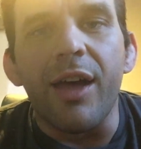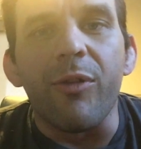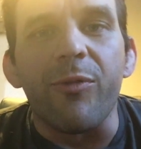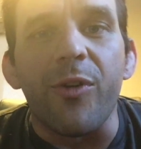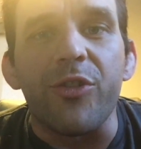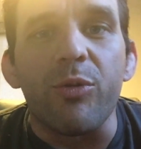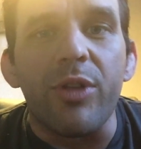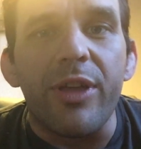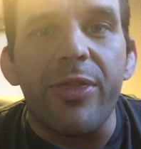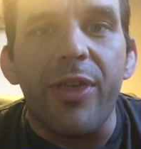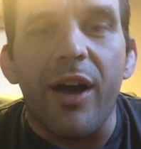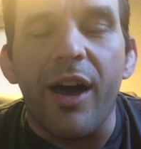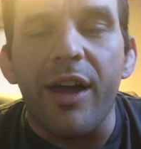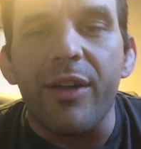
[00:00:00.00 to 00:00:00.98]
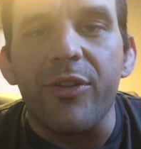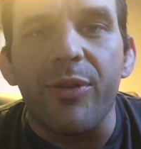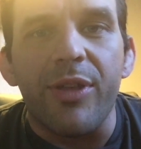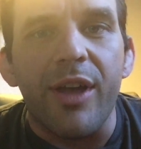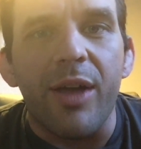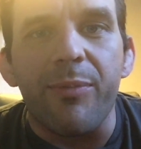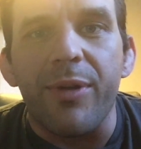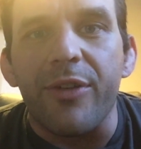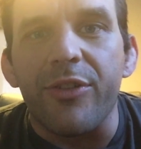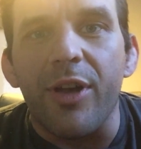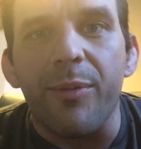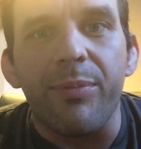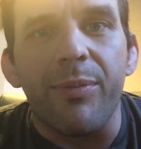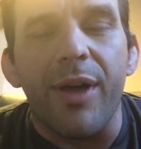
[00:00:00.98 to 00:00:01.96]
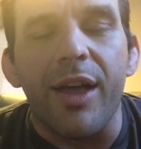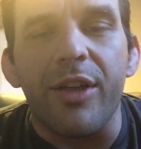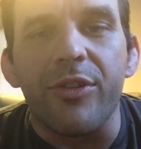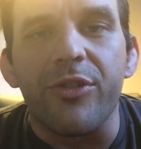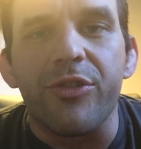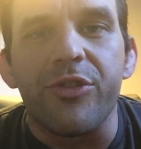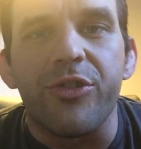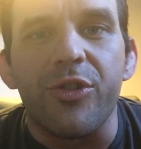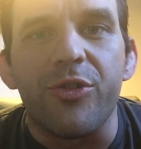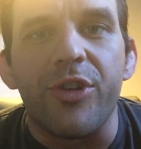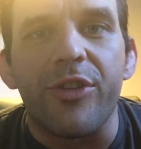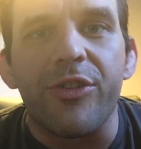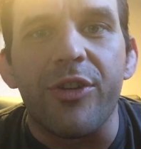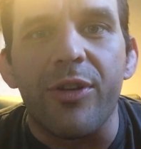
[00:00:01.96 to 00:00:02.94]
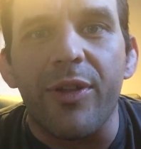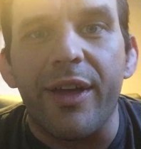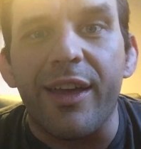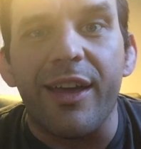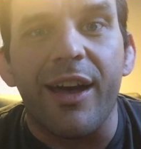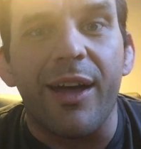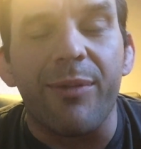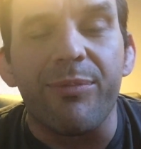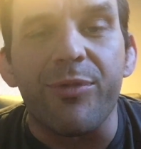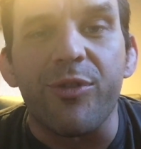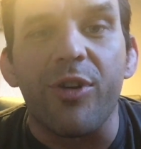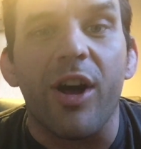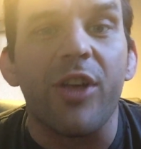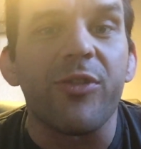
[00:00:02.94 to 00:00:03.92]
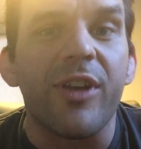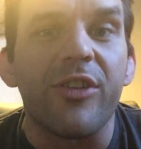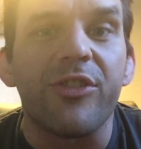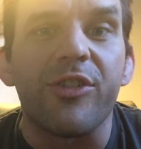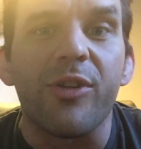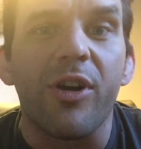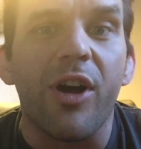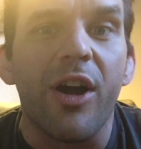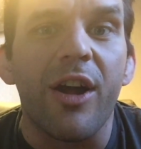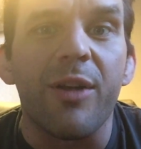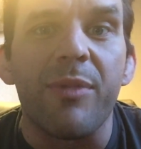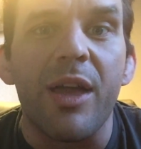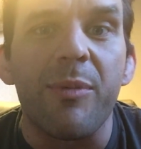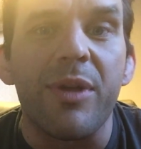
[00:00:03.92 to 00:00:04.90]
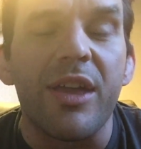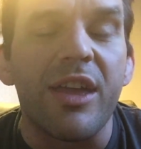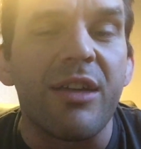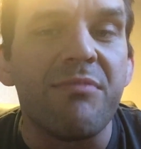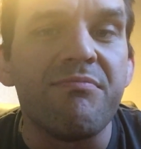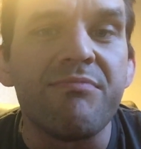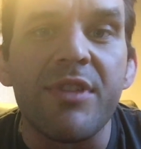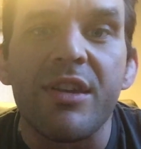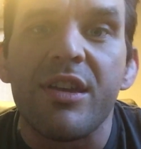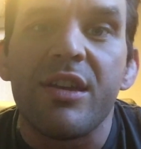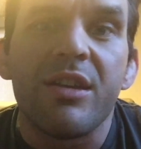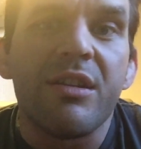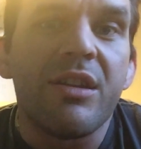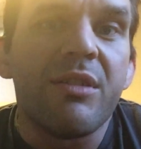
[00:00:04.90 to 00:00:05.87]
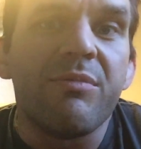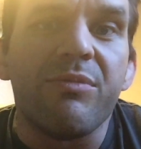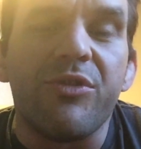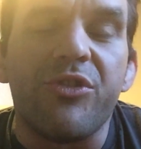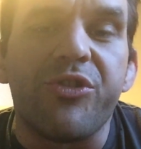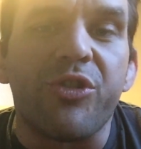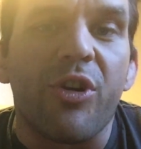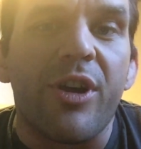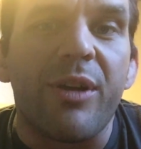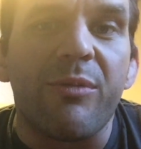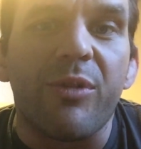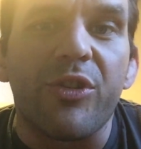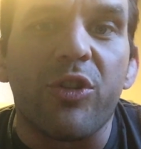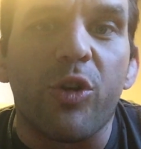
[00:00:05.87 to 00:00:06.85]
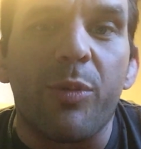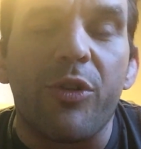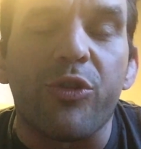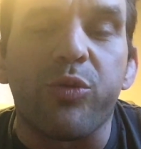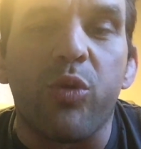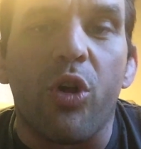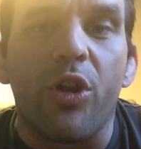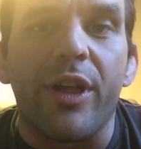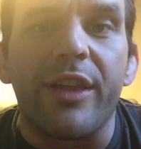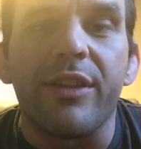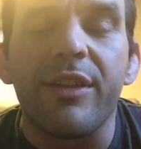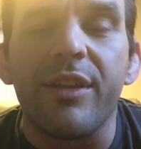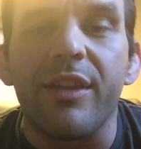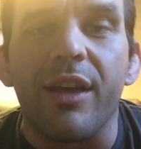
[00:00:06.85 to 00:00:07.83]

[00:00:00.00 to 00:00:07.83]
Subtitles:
First I really thought it was something I picked up at jiu-jitsu, like I got cross-faced too hard, maybe joint was a little bit swollen.